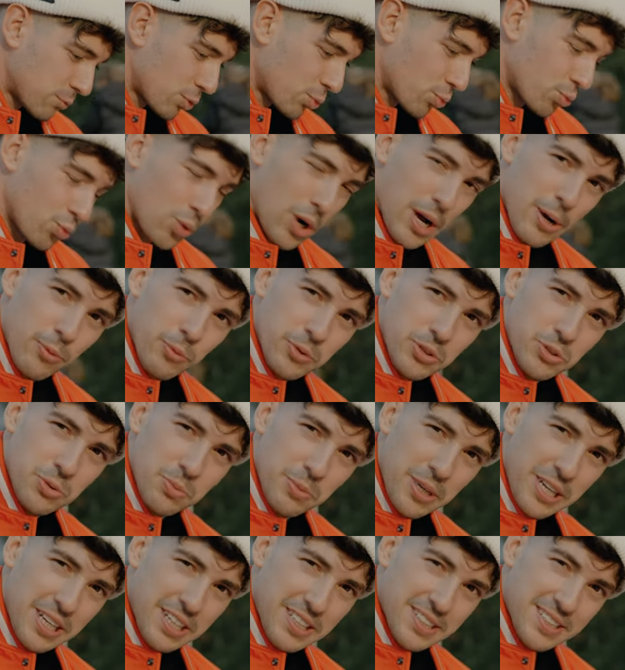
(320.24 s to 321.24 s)
why would you
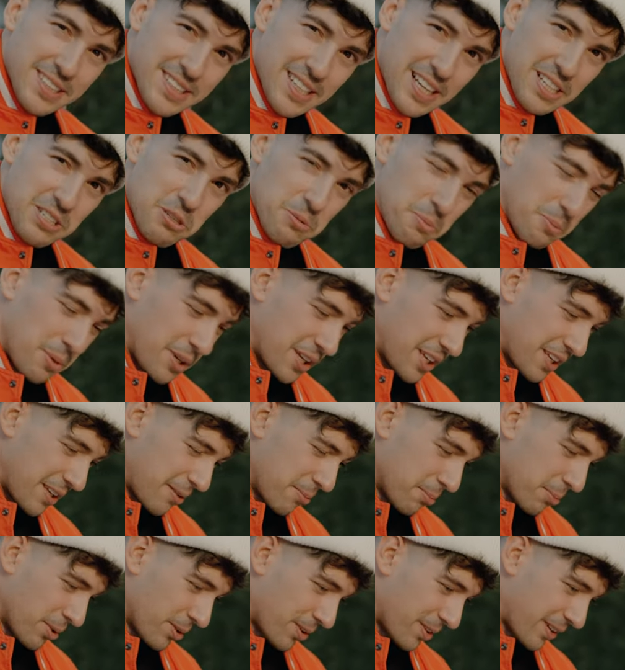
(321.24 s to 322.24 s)
make a, such a big
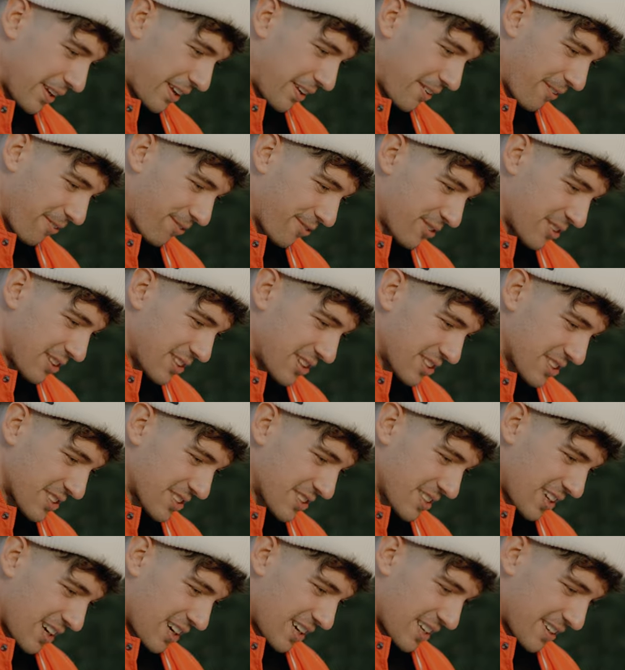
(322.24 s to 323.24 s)
gimbal if there's
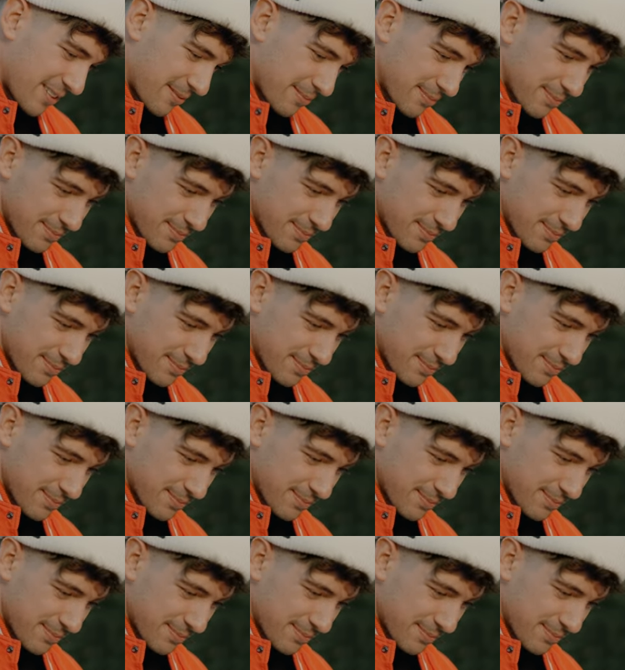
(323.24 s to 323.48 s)
not